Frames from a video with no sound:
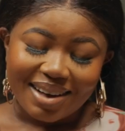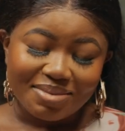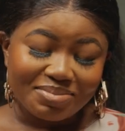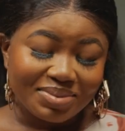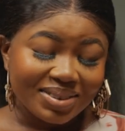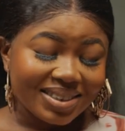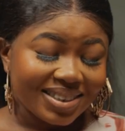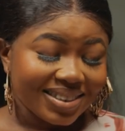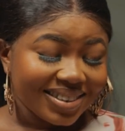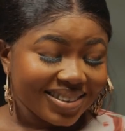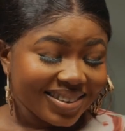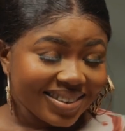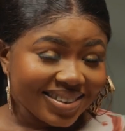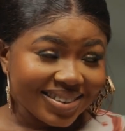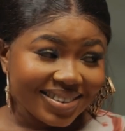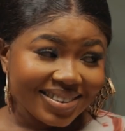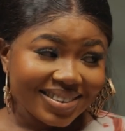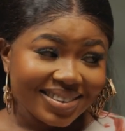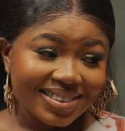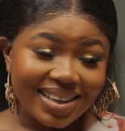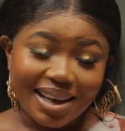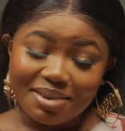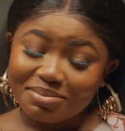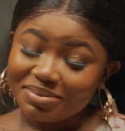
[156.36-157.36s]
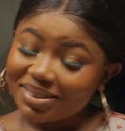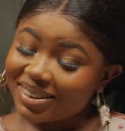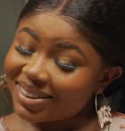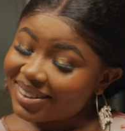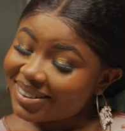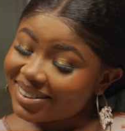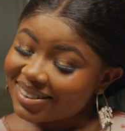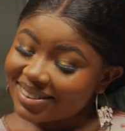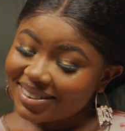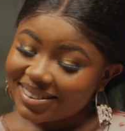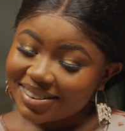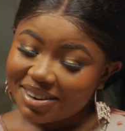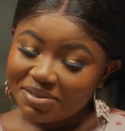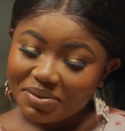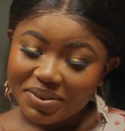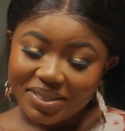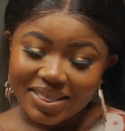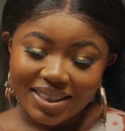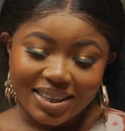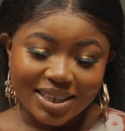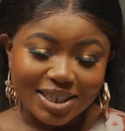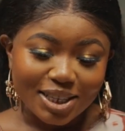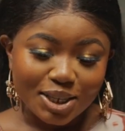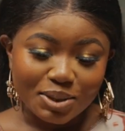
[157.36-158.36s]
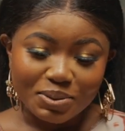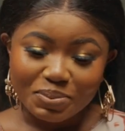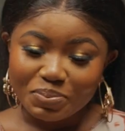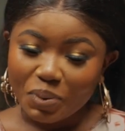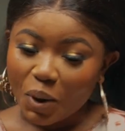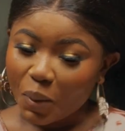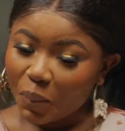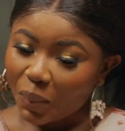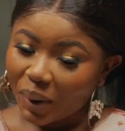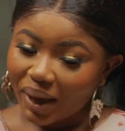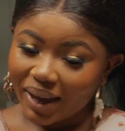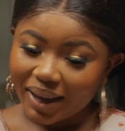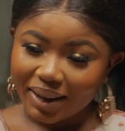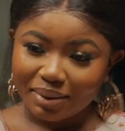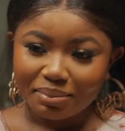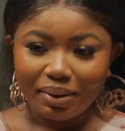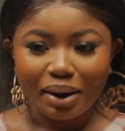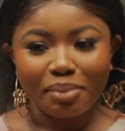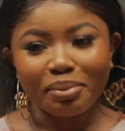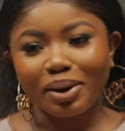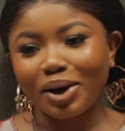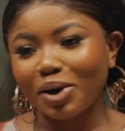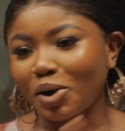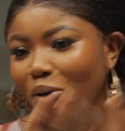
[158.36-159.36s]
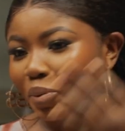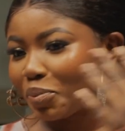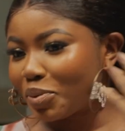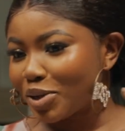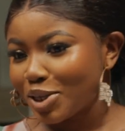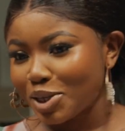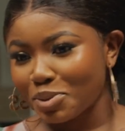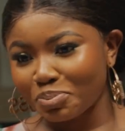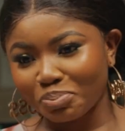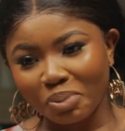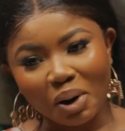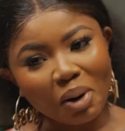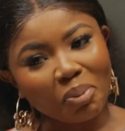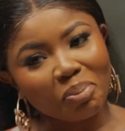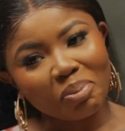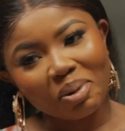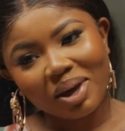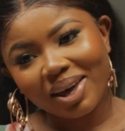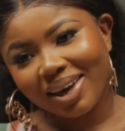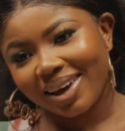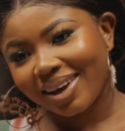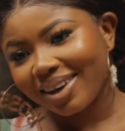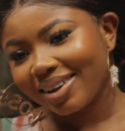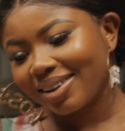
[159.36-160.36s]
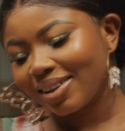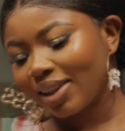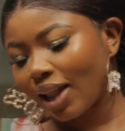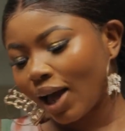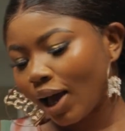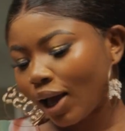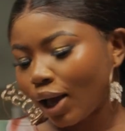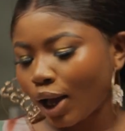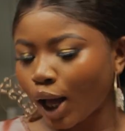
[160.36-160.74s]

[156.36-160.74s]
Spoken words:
I'm good. Everything is popping. My makeup is popping.